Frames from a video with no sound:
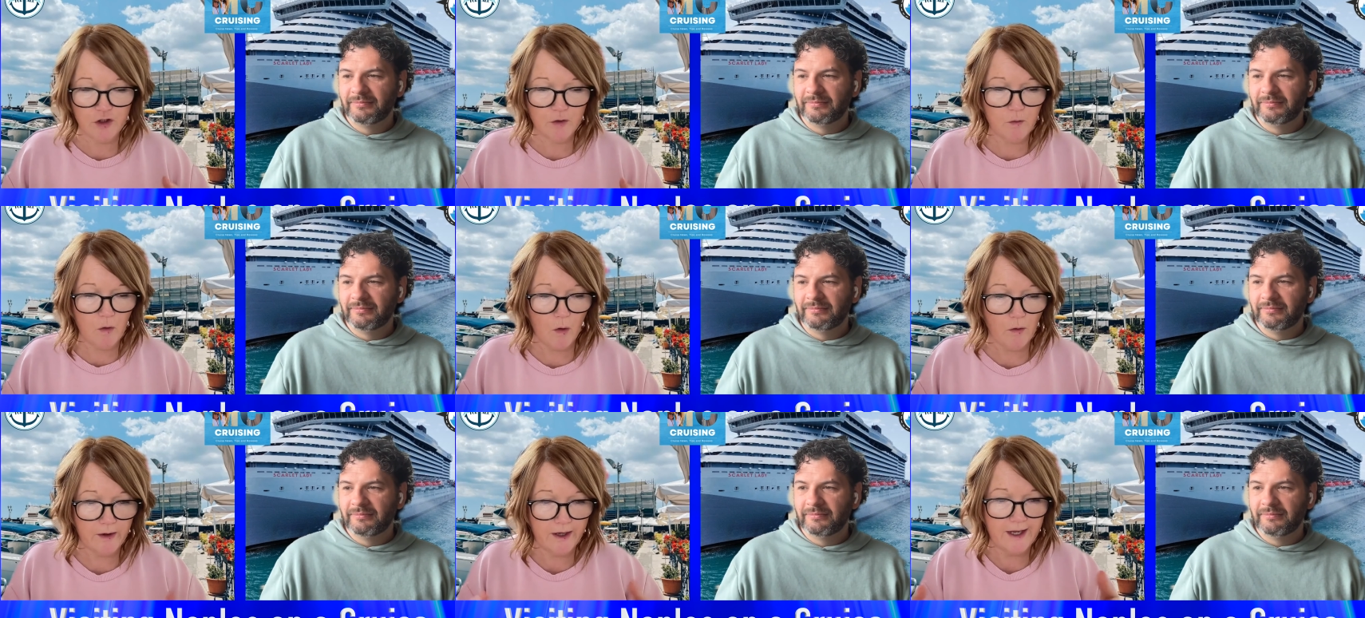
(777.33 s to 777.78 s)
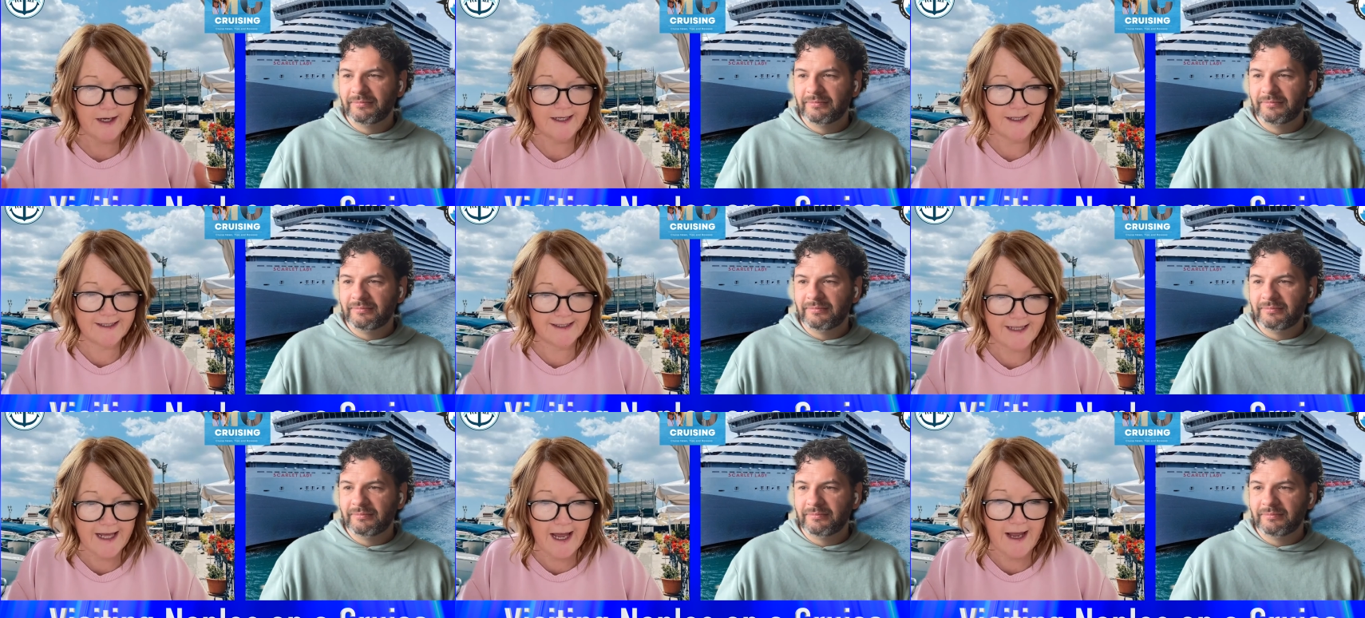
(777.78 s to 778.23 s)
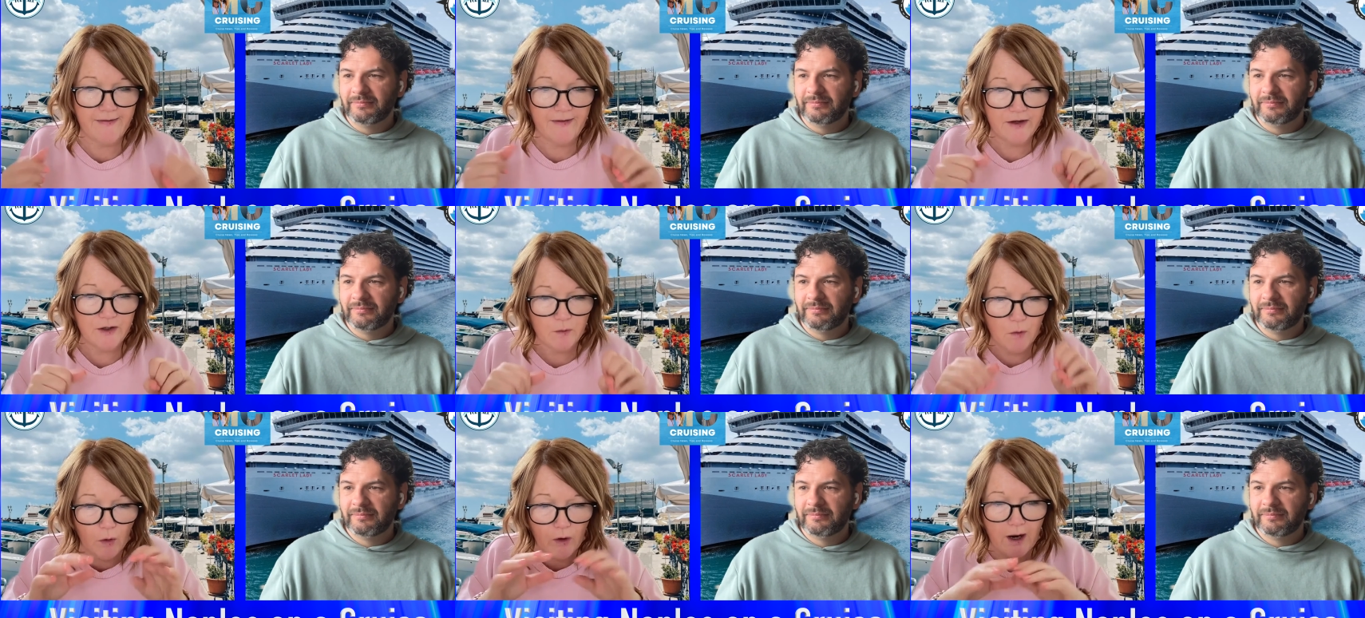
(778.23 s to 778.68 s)
Speaker 1: you walk in, it's there, then
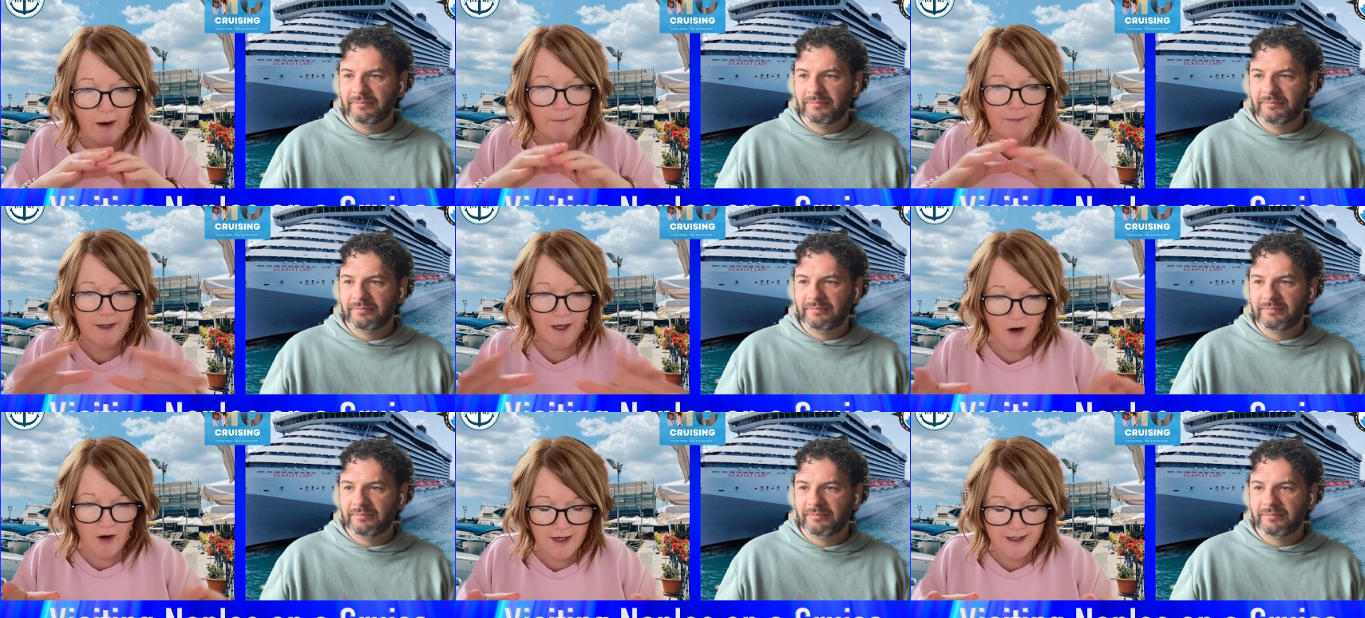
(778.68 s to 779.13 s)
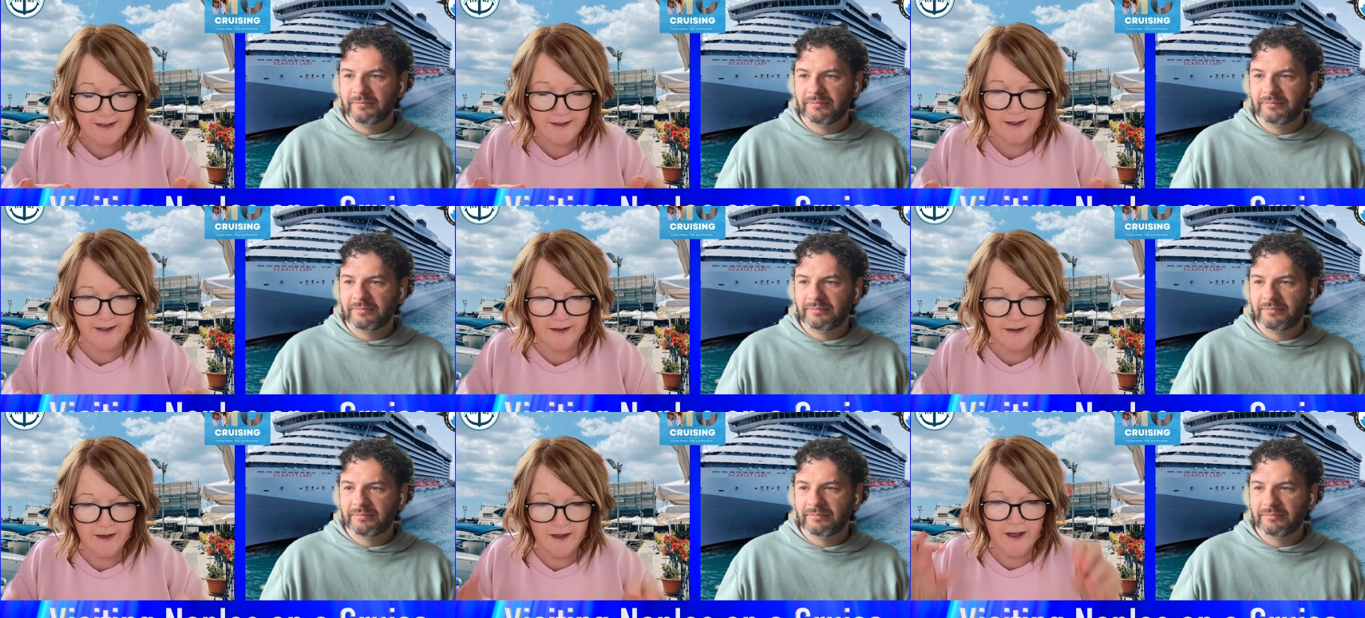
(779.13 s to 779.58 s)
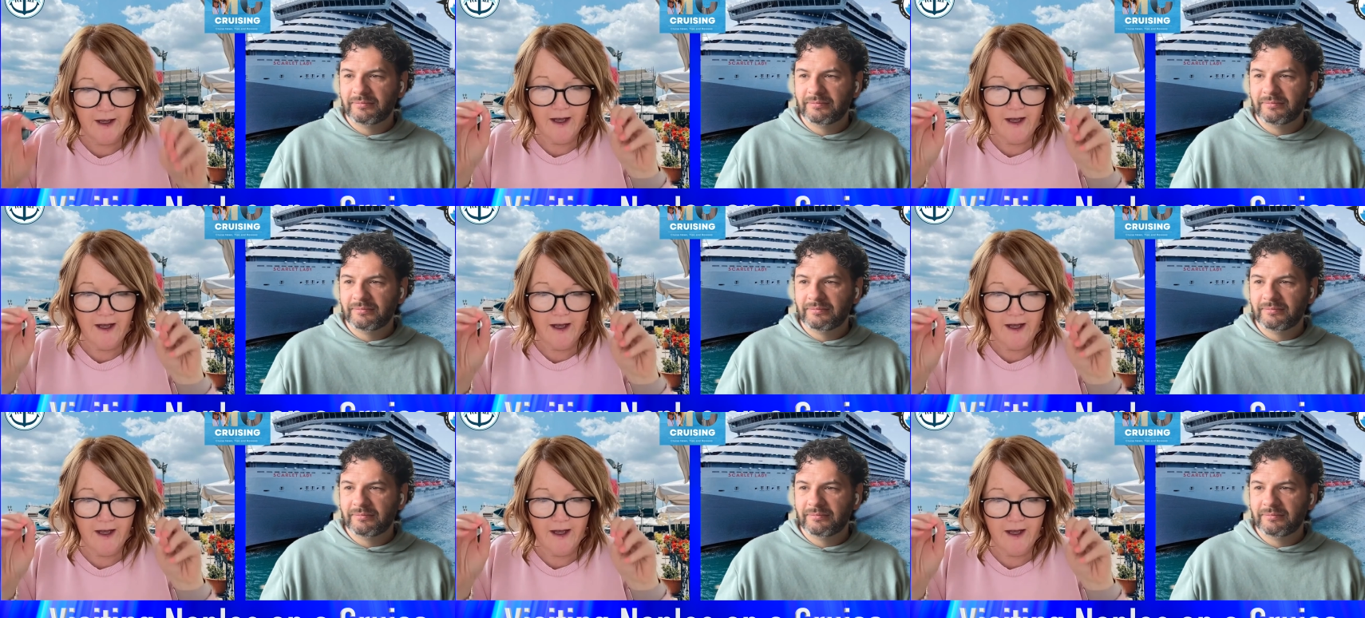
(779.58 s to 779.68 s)
you walk up behind it,